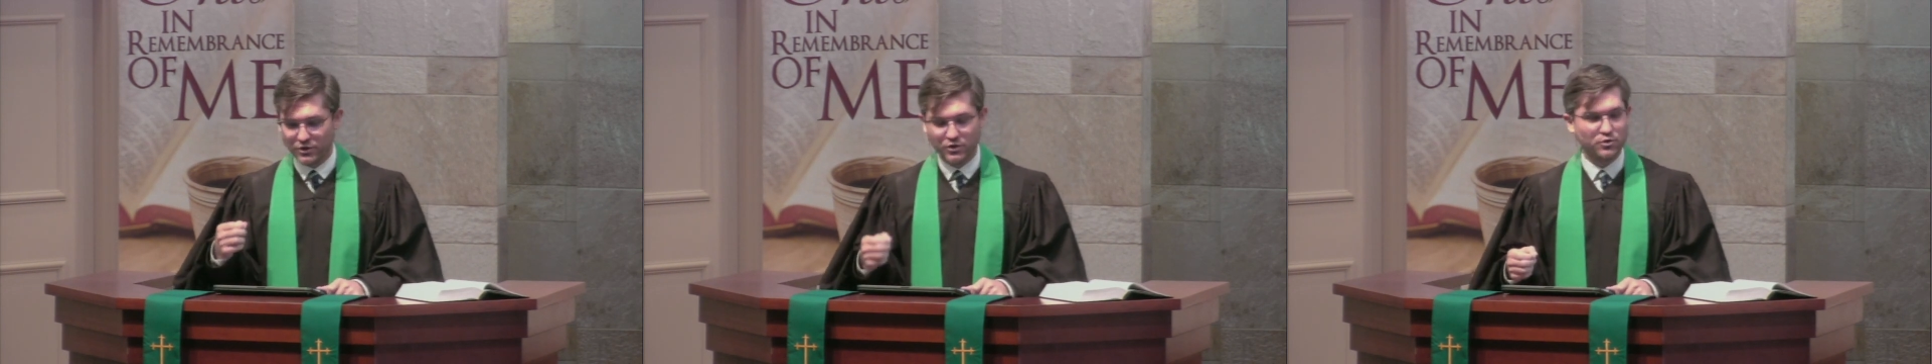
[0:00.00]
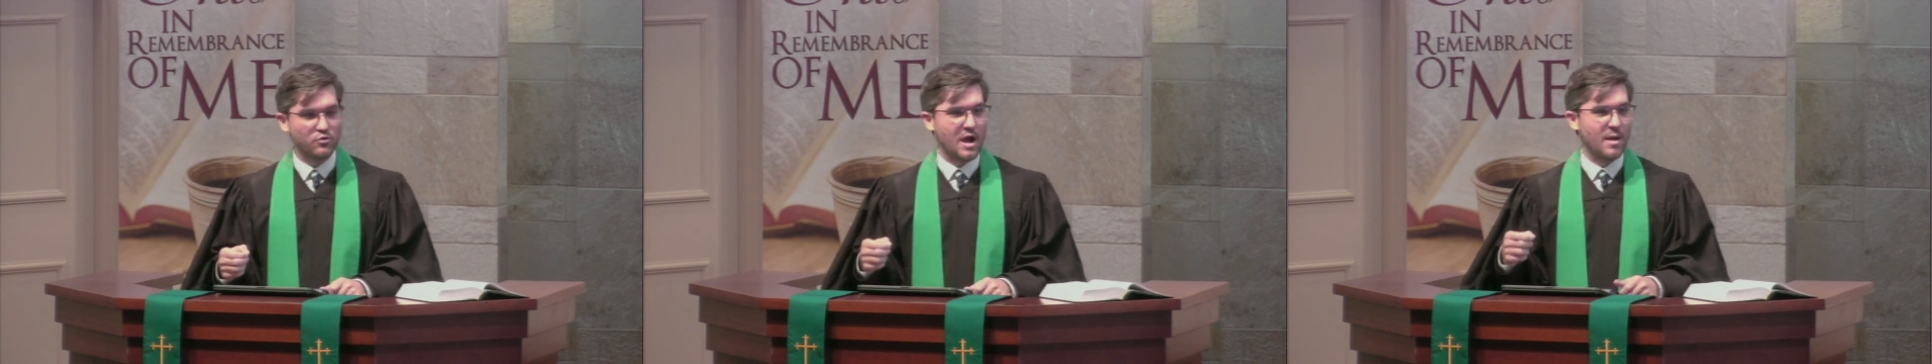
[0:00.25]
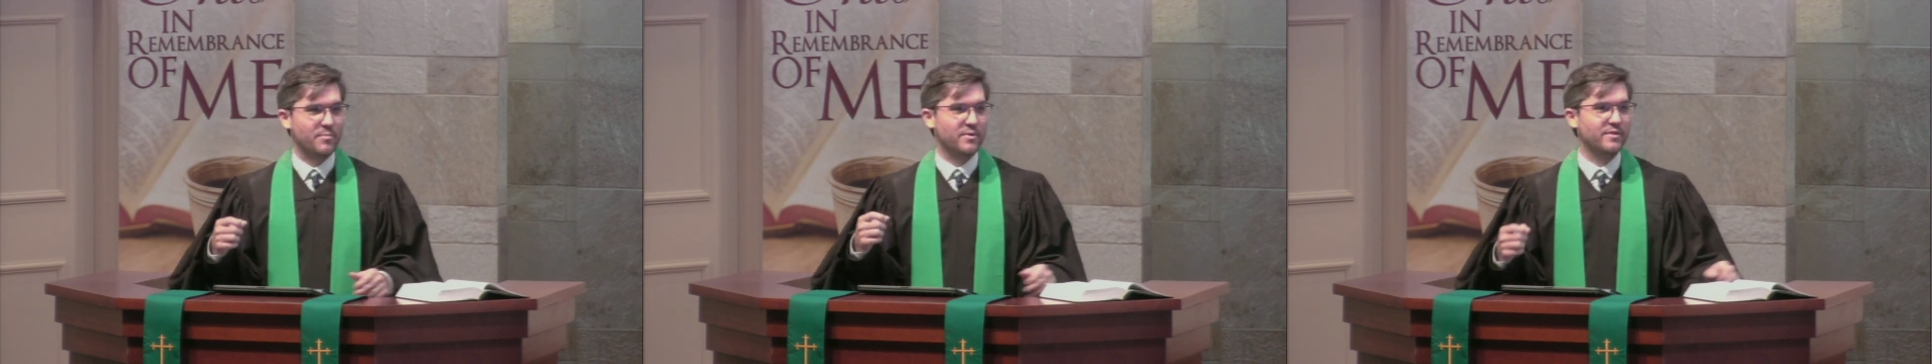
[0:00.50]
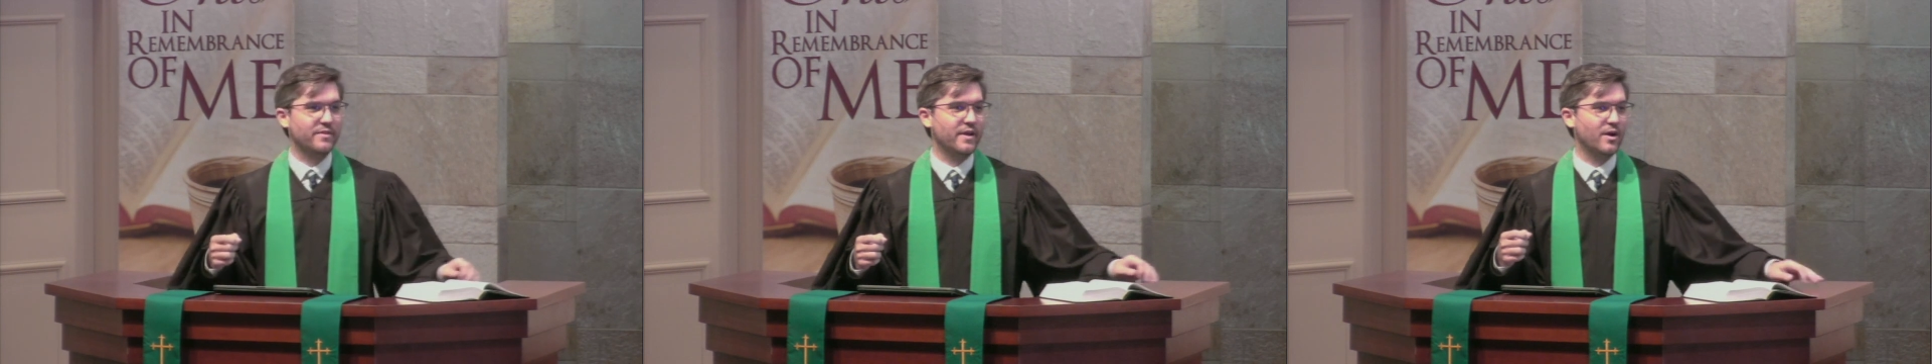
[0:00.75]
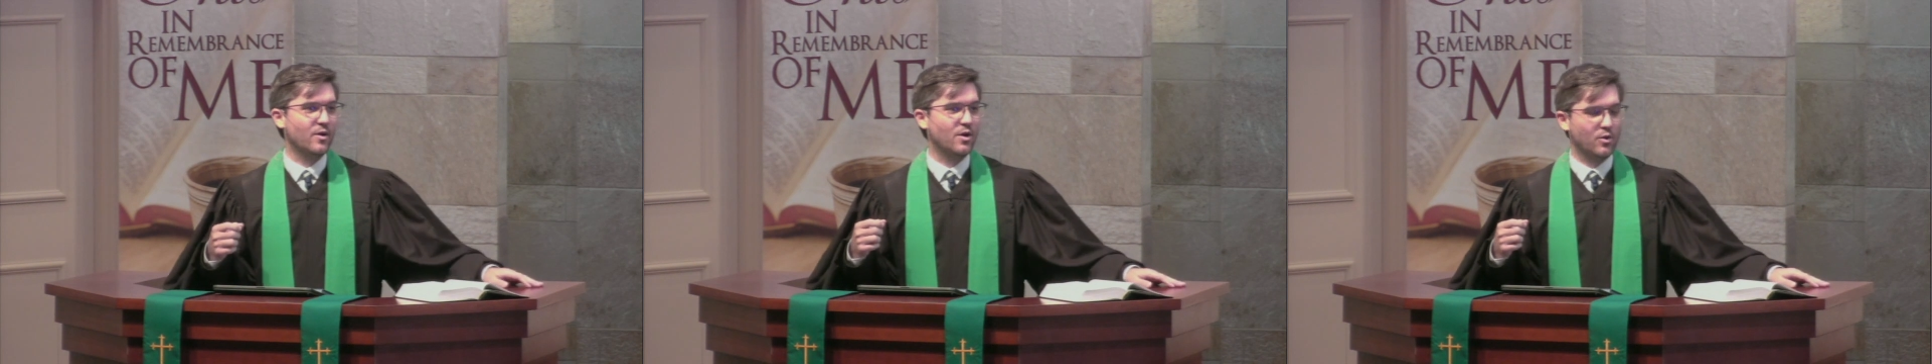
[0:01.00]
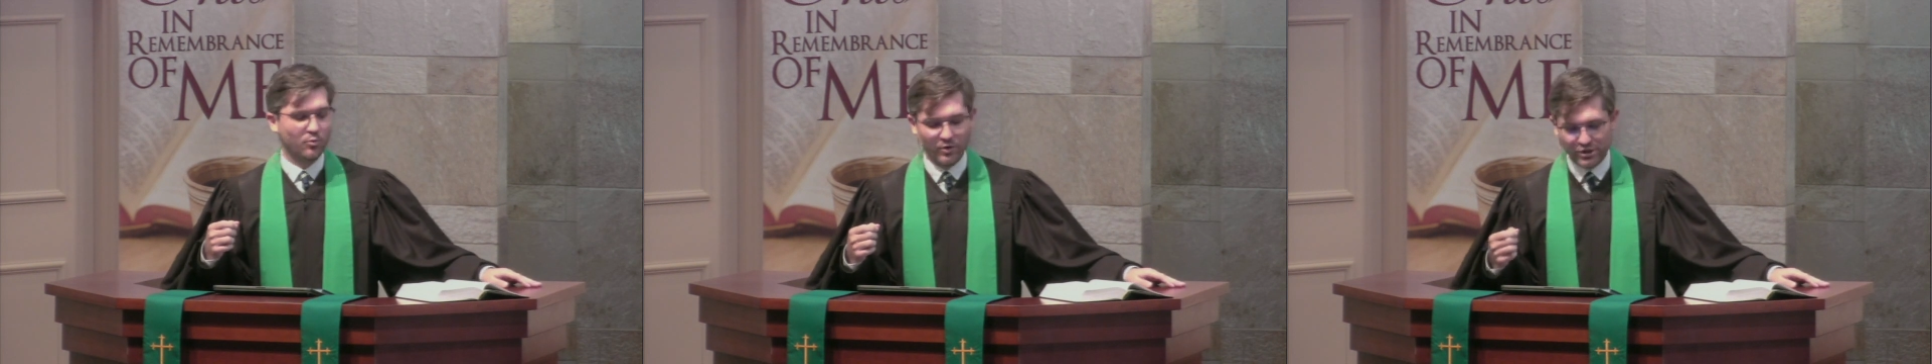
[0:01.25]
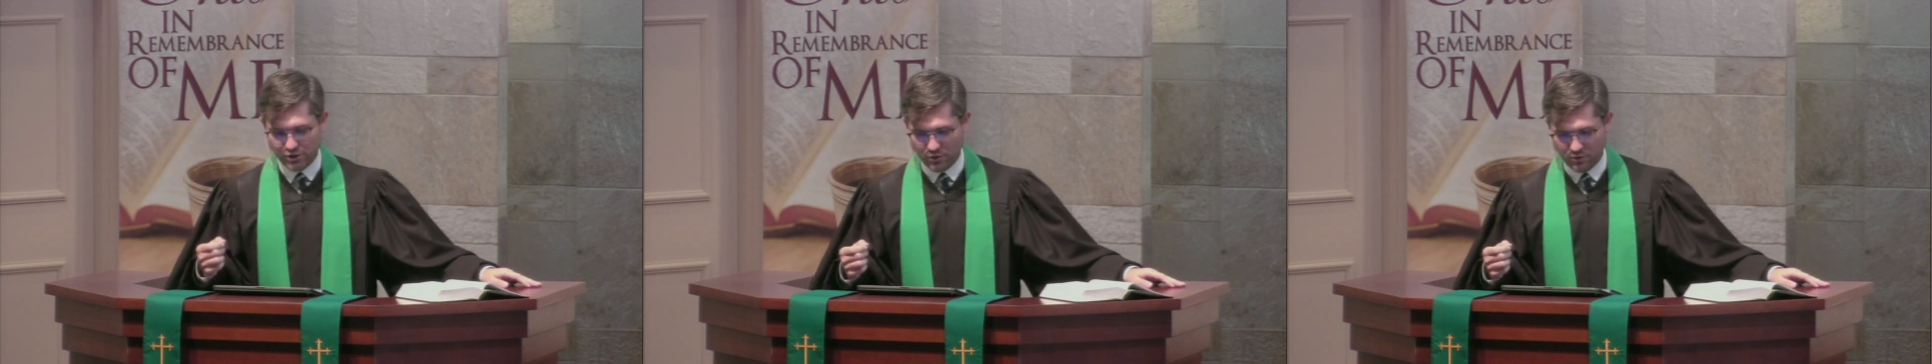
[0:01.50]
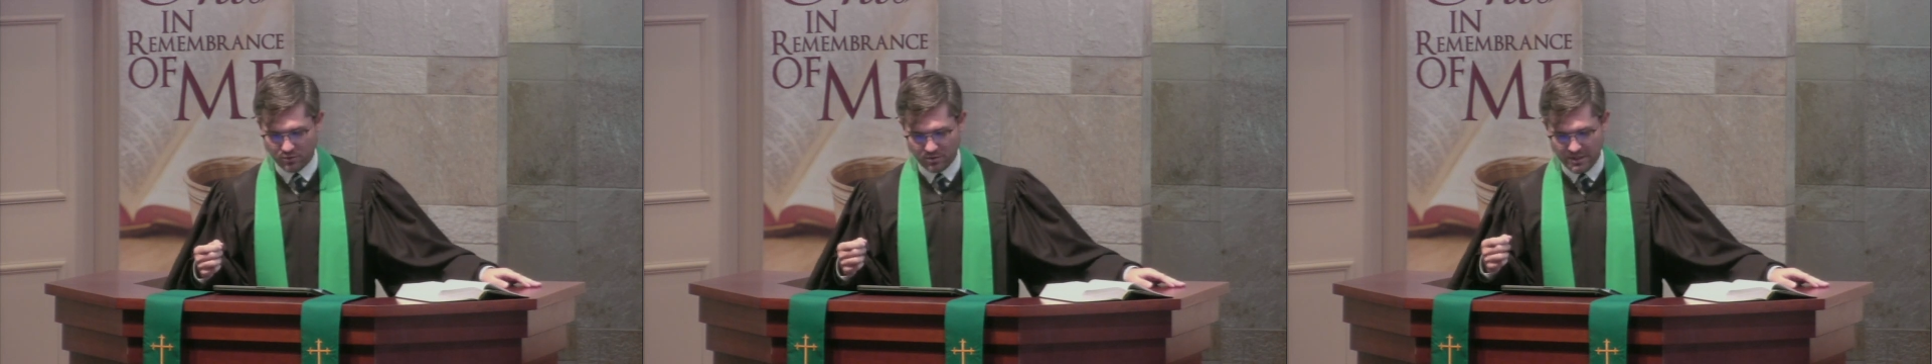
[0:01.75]
to drop their
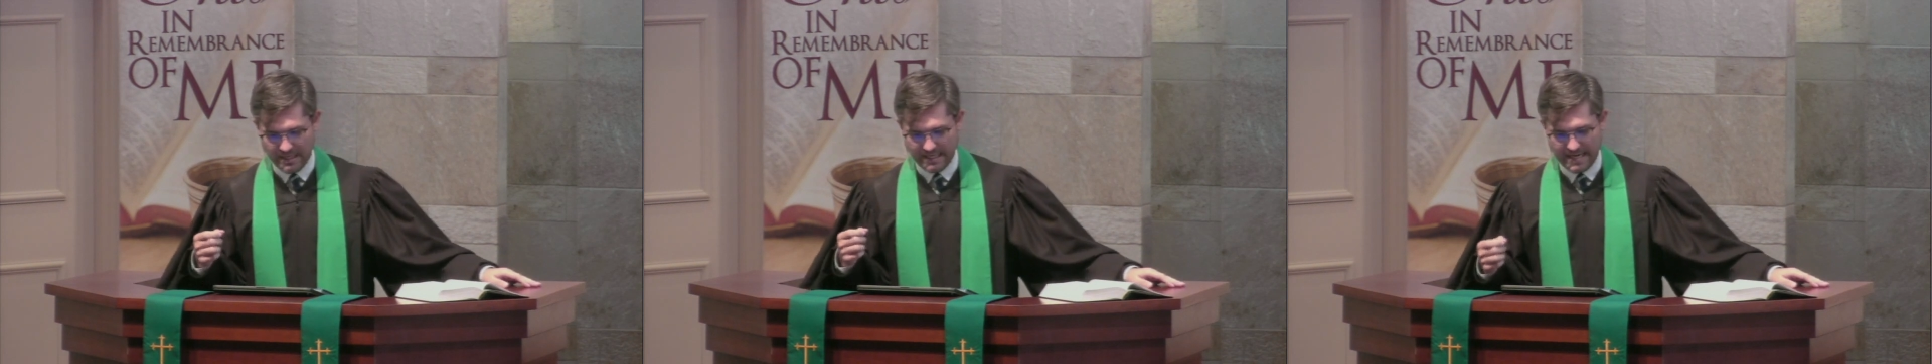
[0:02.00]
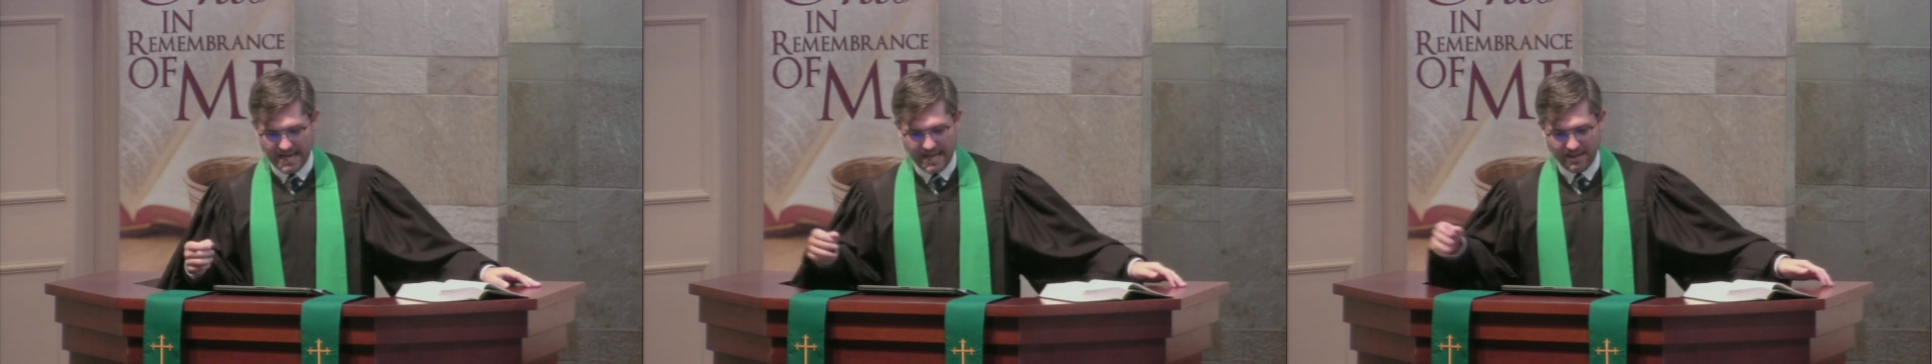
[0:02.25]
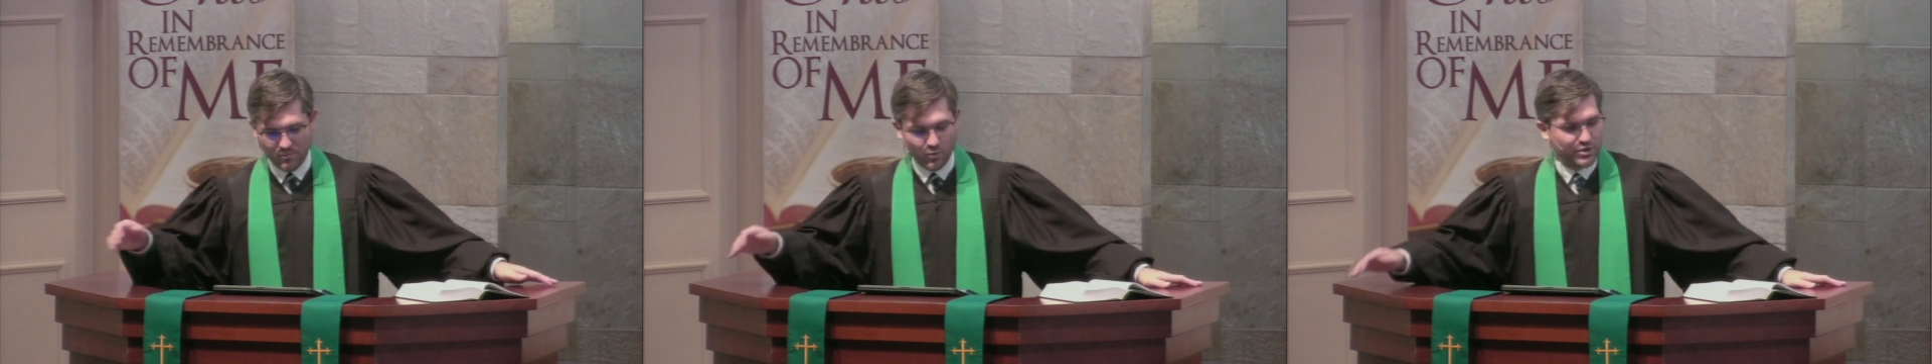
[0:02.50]
original name,